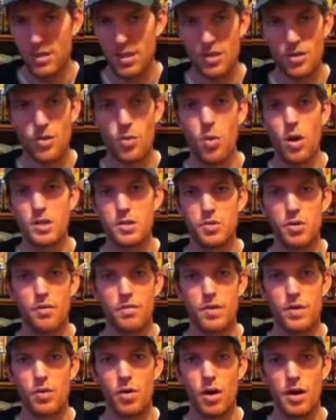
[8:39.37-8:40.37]
you can watch a
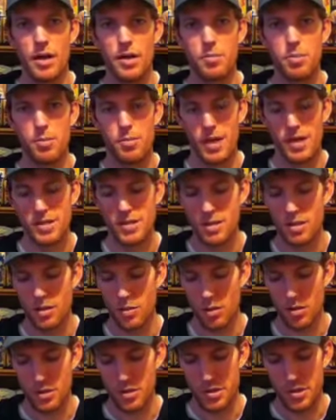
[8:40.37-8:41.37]
review on it, but
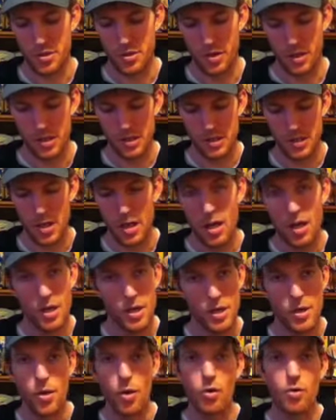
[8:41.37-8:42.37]
basically what you're doing is
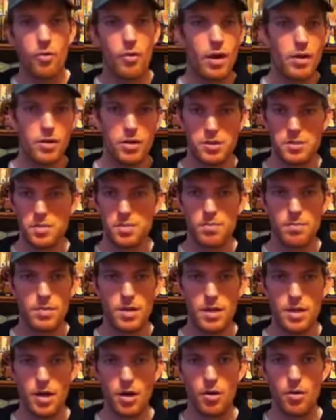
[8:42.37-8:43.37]
you're going around this,
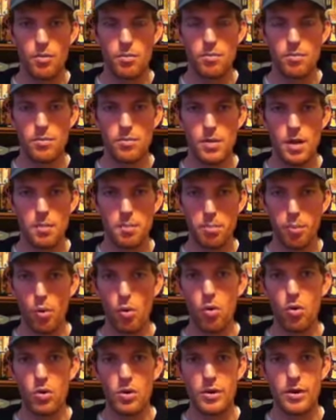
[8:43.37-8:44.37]
you know,
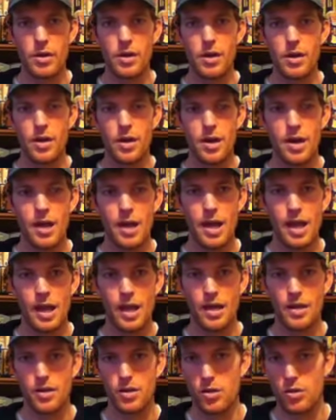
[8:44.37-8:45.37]
board,
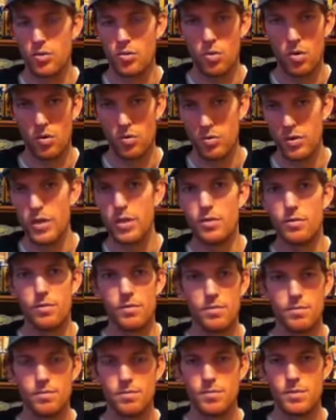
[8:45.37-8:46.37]
and you
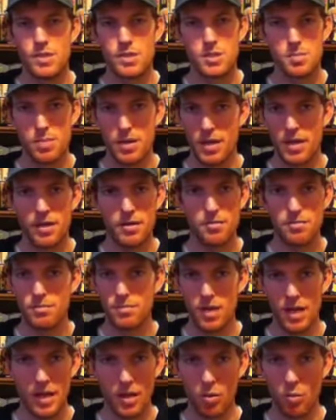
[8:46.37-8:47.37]
spin
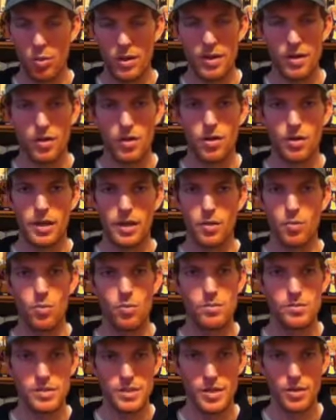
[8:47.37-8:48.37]
like a wheel and get
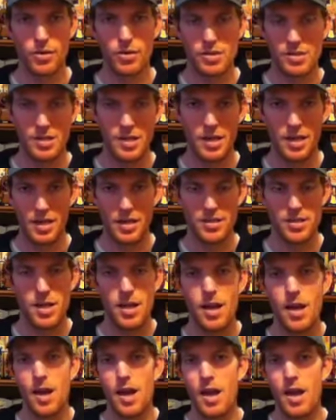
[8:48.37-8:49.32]
0 to 6.